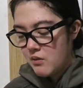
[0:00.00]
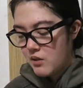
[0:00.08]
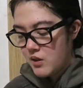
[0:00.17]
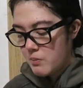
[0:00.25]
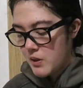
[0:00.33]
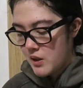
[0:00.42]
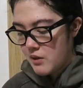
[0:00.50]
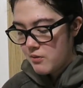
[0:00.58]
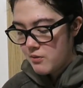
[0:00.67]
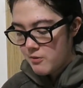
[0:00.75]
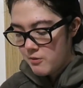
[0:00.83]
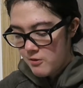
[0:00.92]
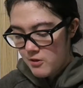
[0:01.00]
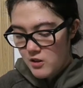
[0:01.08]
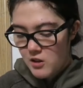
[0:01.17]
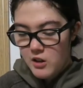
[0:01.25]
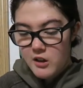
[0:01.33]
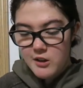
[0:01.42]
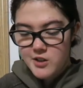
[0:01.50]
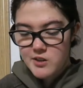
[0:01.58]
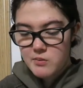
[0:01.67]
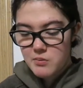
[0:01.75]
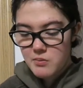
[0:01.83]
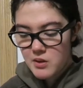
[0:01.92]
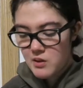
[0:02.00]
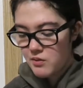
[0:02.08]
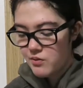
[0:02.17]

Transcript: with my awesome